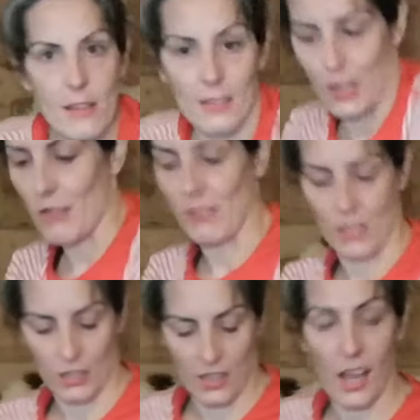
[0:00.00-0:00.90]
going to
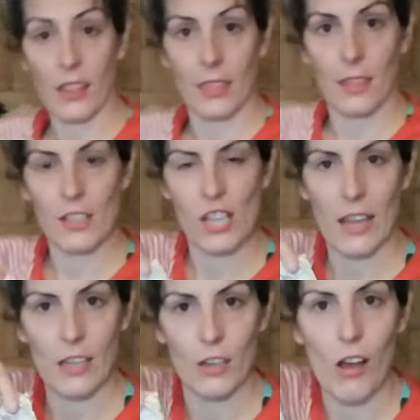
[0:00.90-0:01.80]
cut the
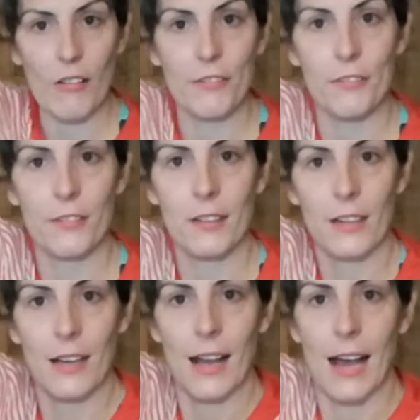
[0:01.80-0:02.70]
tail off
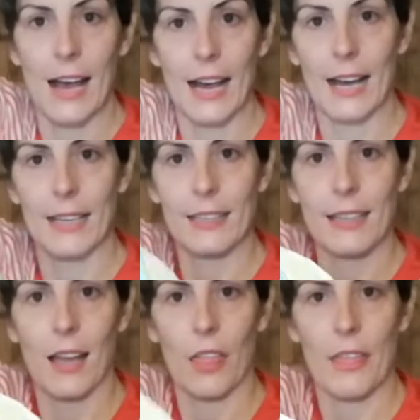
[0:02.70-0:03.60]
and
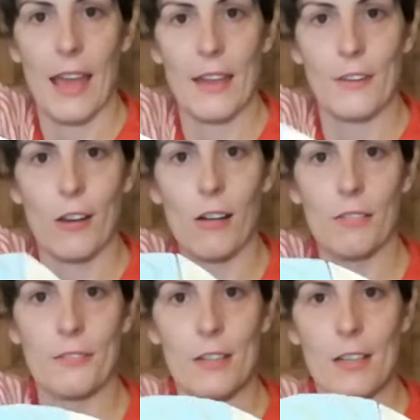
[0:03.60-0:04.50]
cut the head
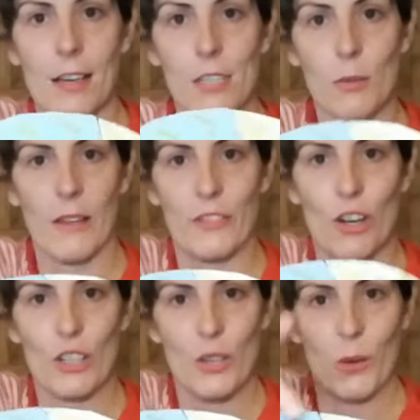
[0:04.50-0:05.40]
off. So I've
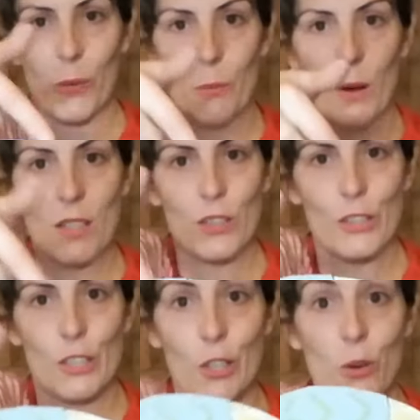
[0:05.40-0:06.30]
got 1,
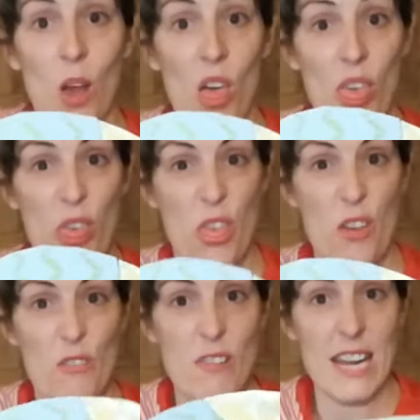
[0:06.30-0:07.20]
2,
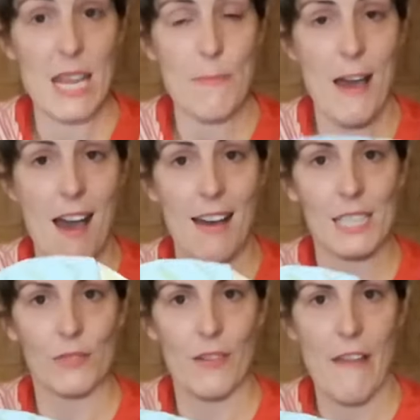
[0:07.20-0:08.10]
3 parts
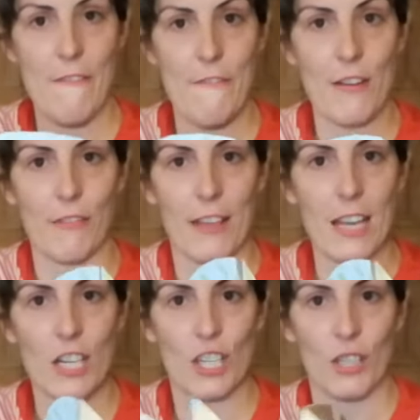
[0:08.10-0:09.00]
for every
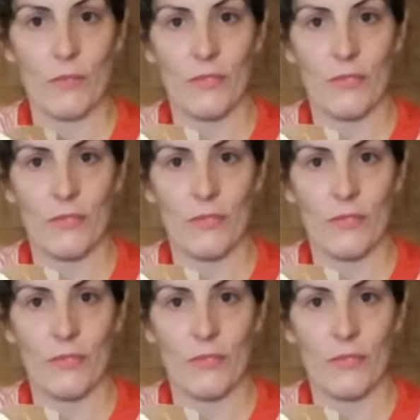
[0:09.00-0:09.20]
fish.